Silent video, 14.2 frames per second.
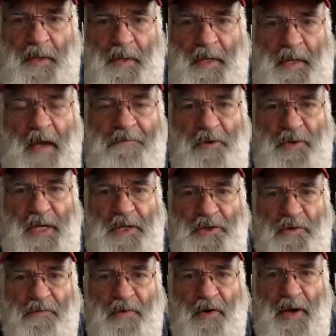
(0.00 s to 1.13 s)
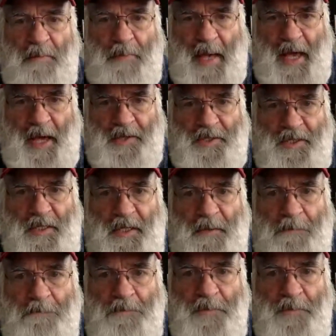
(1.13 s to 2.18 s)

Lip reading: Now, if you did your very best,